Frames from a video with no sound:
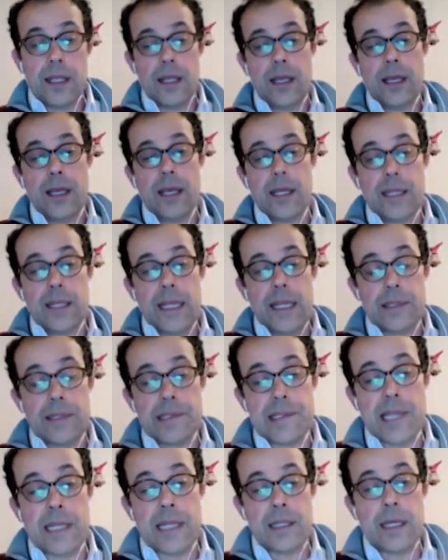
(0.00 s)
and it
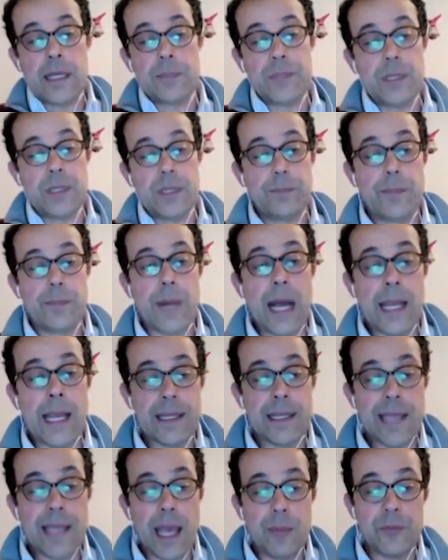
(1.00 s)
set up a
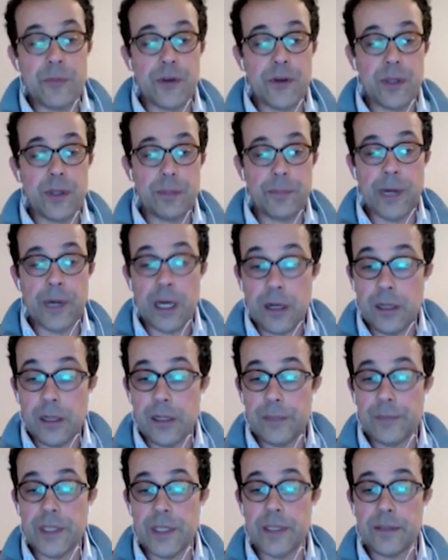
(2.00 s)
bicameral
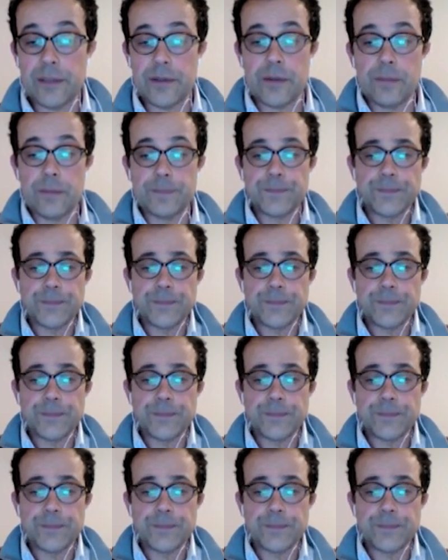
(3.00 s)
parliament